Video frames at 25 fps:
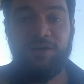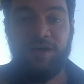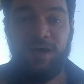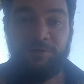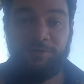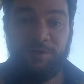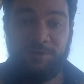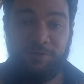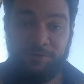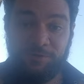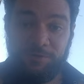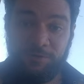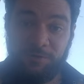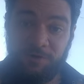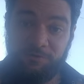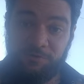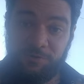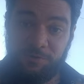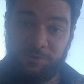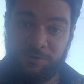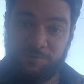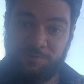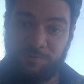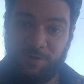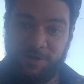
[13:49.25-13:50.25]
I mean, you do have
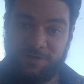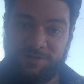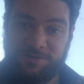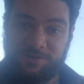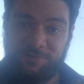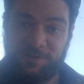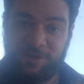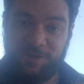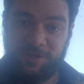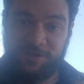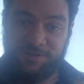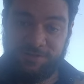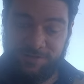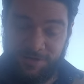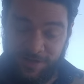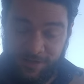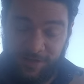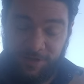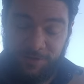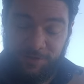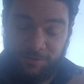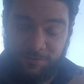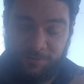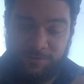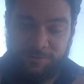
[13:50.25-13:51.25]
your responsibilities, take
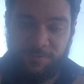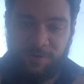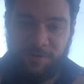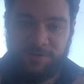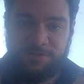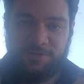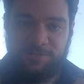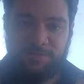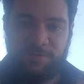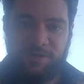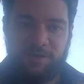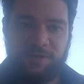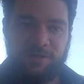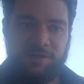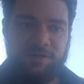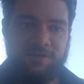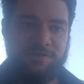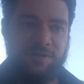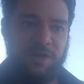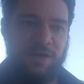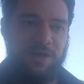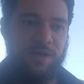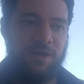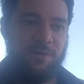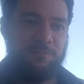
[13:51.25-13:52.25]
care of your responsibilities,